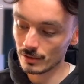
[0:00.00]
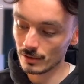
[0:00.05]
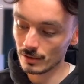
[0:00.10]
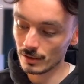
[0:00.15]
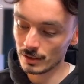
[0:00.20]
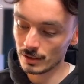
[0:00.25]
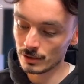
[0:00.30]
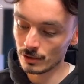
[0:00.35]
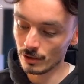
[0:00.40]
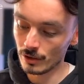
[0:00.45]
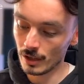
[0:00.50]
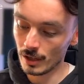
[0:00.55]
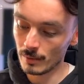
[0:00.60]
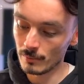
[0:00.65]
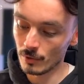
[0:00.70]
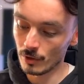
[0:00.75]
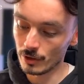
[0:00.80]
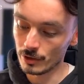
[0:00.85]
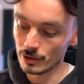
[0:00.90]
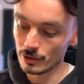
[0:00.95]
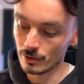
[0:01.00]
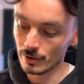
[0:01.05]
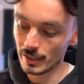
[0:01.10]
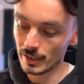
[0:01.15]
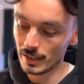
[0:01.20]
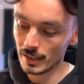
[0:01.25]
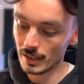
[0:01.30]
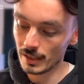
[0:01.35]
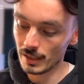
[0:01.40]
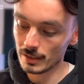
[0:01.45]
it's not that I'm not
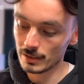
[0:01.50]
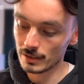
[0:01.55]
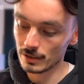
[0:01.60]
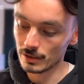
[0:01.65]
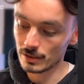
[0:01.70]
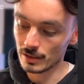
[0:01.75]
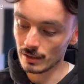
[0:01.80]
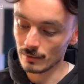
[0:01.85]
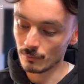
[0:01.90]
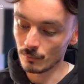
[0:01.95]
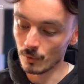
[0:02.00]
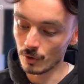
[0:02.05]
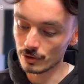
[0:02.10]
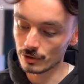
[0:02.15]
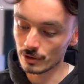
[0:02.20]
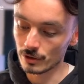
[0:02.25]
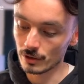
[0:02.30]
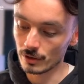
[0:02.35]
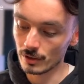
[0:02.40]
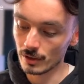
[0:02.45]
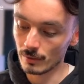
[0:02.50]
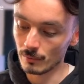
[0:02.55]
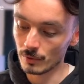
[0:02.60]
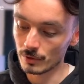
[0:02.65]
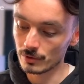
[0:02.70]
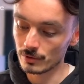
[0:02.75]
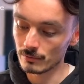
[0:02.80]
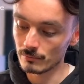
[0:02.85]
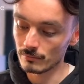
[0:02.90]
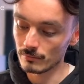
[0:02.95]
enjoying it. It's just it wasn't
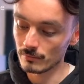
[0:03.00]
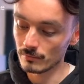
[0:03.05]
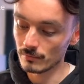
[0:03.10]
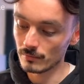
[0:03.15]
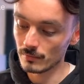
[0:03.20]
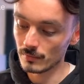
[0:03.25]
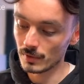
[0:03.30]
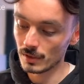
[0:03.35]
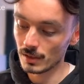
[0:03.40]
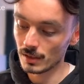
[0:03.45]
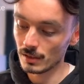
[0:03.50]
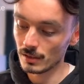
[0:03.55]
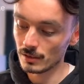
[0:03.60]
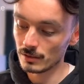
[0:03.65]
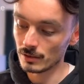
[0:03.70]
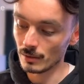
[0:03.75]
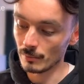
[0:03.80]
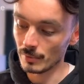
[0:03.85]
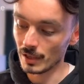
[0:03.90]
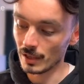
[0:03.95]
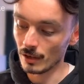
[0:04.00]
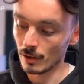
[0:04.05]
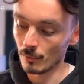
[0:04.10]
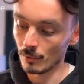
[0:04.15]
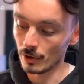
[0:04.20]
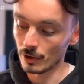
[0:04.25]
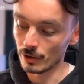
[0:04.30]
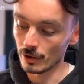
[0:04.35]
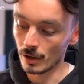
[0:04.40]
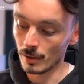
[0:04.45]
something I
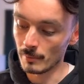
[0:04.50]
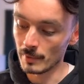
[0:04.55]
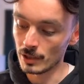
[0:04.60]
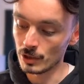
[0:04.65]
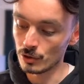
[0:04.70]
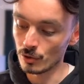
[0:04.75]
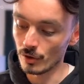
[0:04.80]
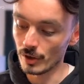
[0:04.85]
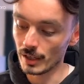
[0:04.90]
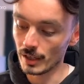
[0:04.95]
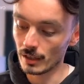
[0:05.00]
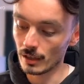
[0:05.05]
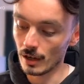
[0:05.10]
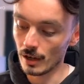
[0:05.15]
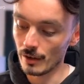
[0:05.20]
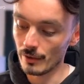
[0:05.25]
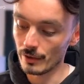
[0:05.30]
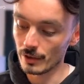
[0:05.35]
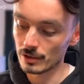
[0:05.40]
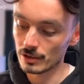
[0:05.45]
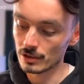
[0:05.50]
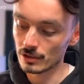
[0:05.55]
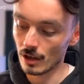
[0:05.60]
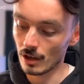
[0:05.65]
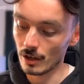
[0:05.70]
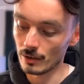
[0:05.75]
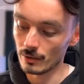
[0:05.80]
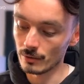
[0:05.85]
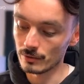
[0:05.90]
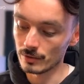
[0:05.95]
wanted. I'm enjoying other
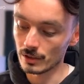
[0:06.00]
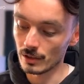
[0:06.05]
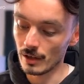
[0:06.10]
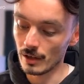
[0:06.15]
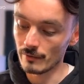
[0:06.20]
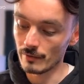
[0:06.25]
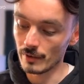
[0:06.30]
styles and other